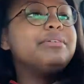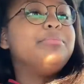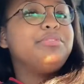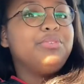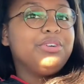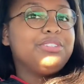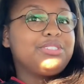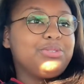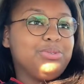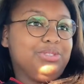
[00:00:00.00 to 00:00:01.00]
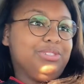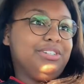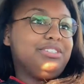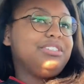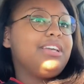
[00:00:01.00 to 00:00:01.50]
before school
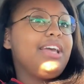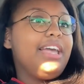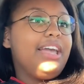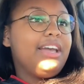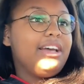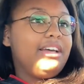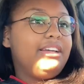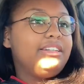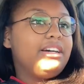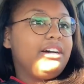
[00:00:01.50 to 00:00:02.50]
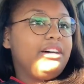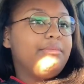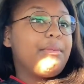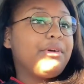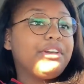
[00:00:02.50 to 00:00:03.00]
starts. And
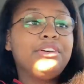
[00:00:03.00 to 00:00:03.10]
I'm going to